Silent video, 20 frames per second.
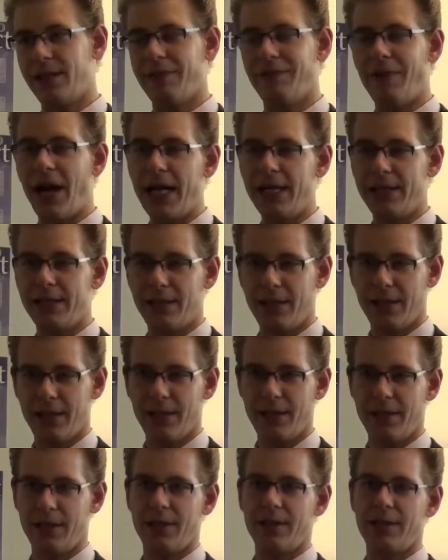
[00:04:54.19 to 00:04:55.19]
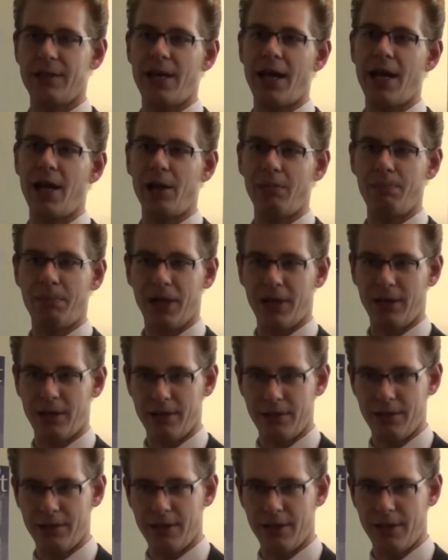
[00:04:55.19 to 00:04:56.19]
advising, it is helping
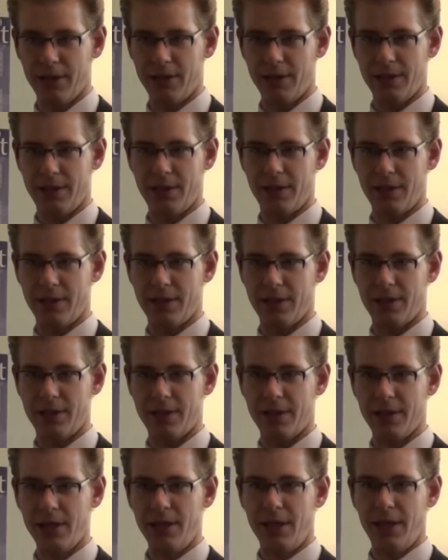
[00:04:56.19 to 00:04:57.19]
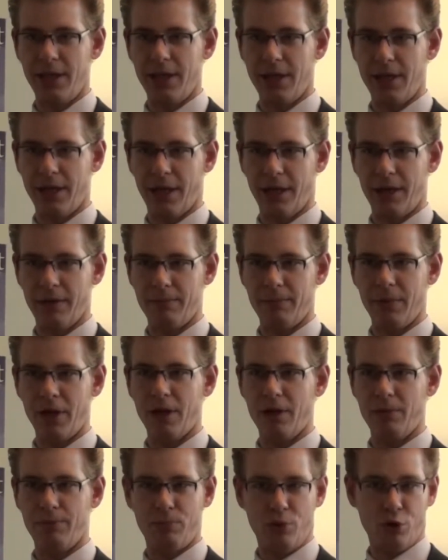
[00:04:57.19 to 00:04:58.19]
citizens
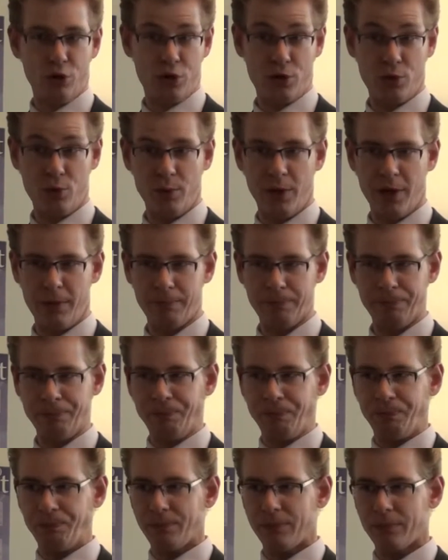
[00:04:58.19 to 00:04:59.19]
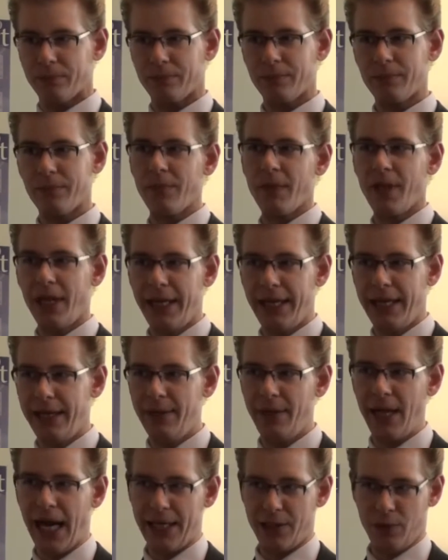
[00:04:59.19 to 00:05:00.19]
pursue them.
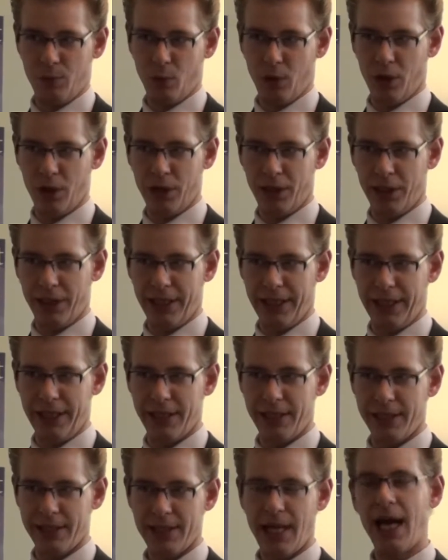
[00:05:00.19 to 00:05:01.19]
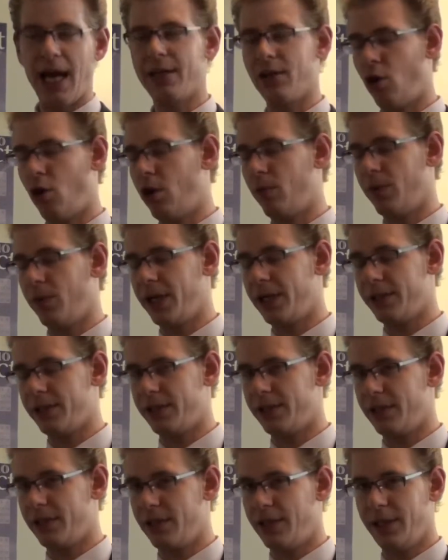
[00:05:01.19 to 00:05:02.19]
in that work, it is not
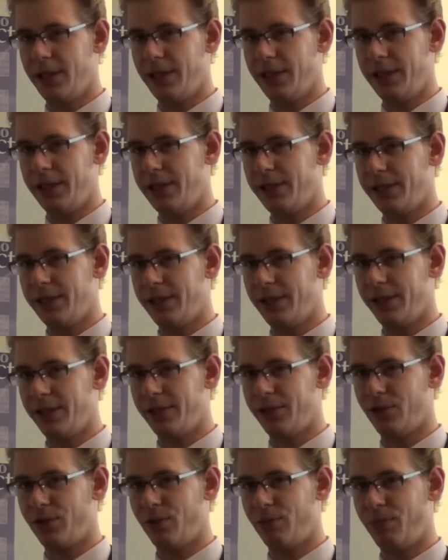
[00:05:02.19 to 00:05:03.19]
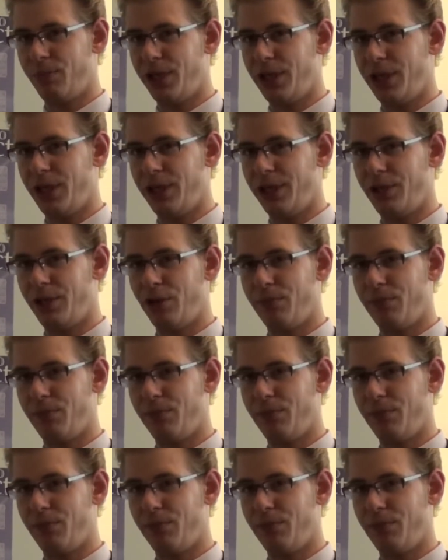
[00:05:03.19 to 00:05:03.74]
always easy to be